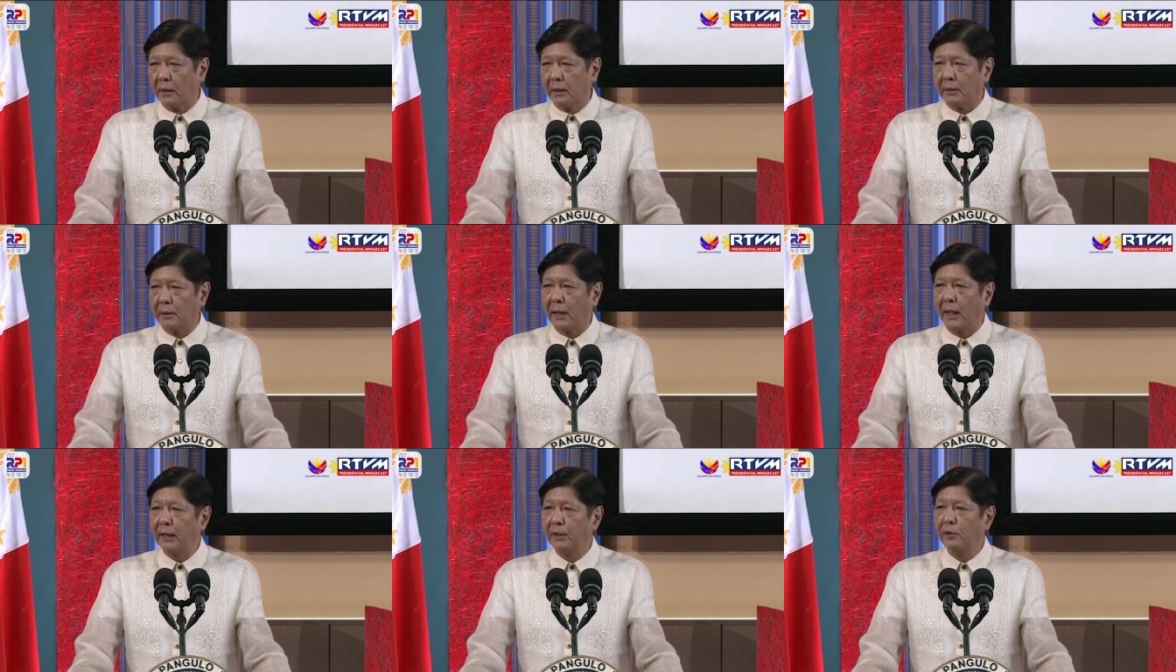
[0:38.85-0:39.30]

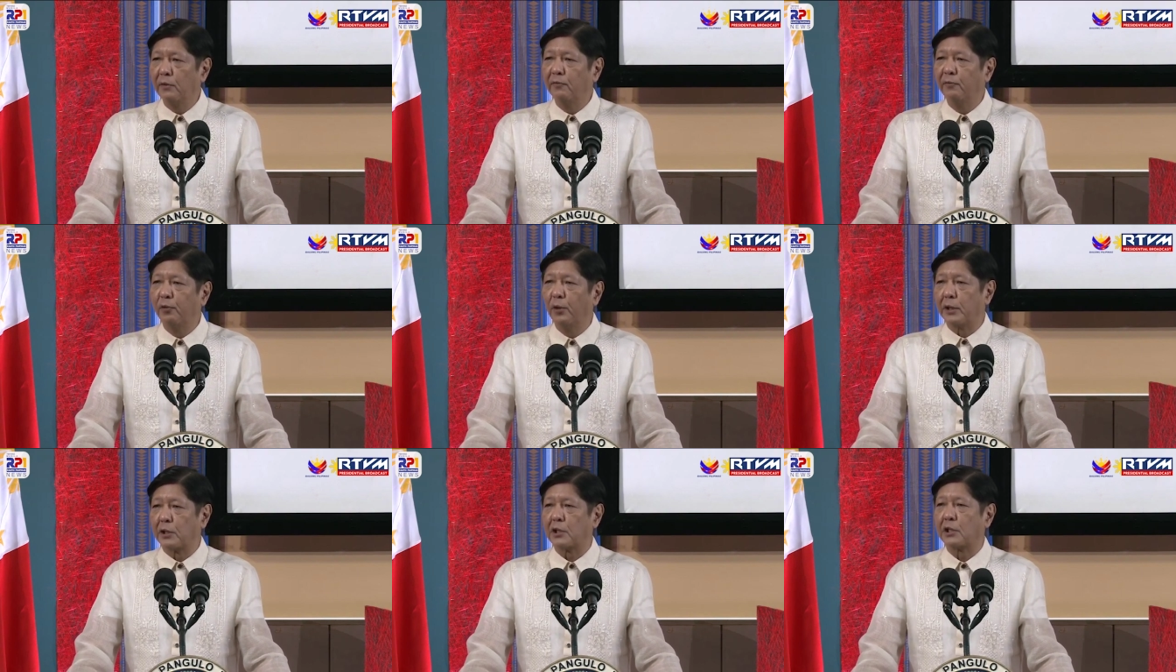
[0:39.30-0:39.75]
nine
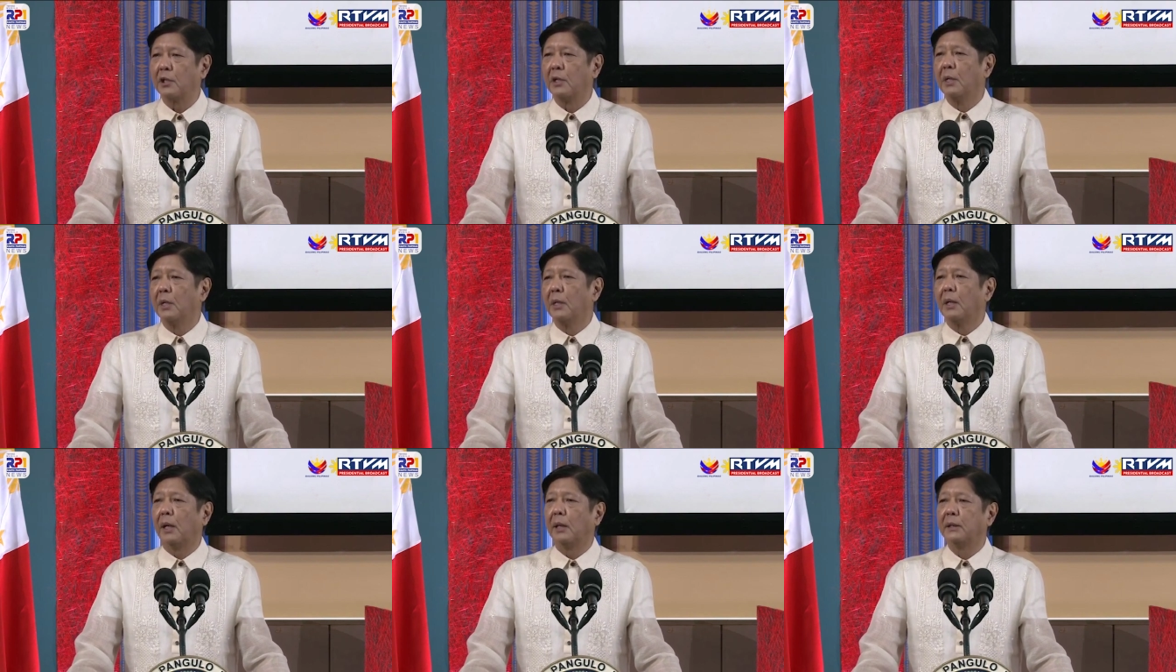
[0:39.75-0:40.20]
of which
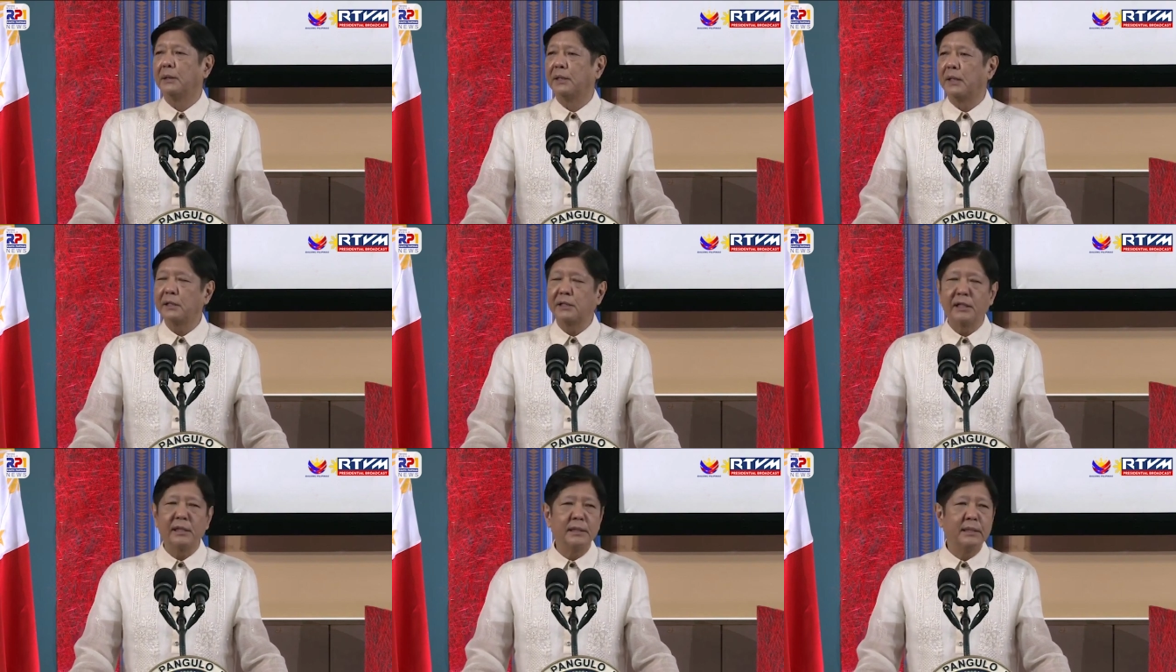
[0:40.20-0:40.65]
are
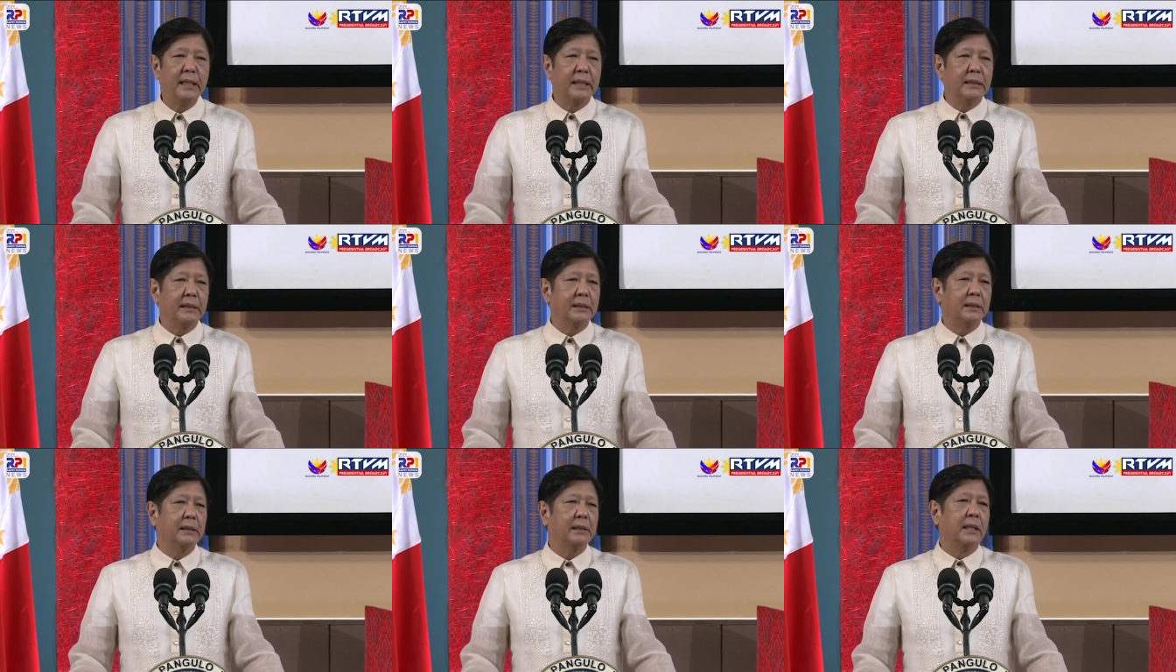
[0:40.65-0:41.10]

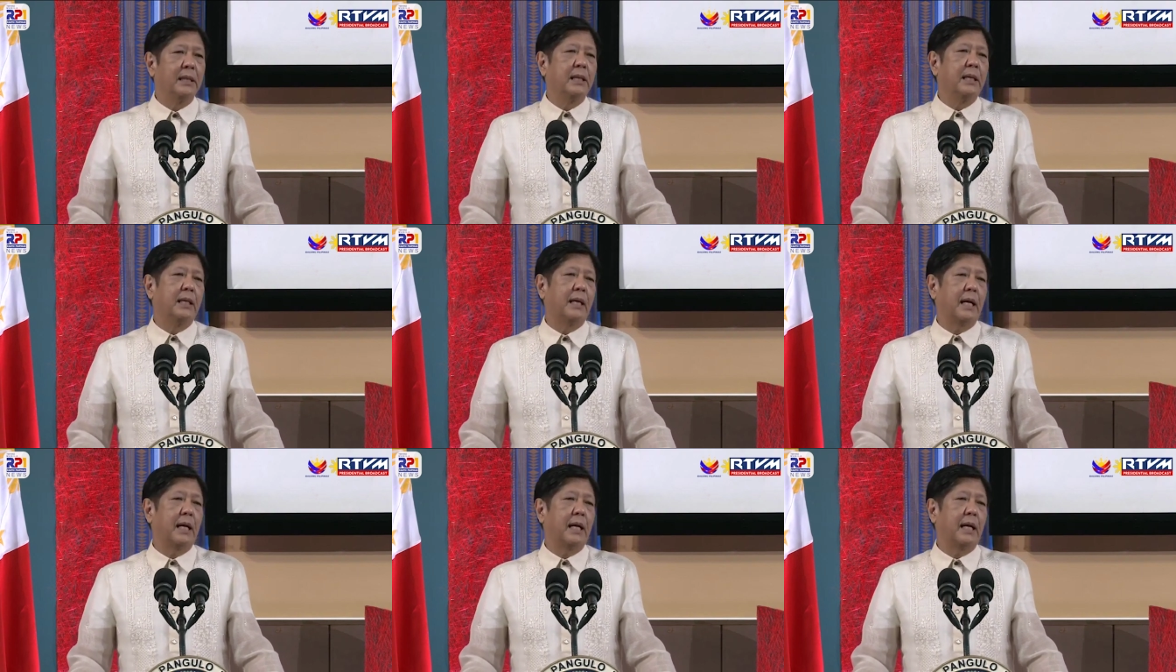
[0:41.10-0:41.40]
designated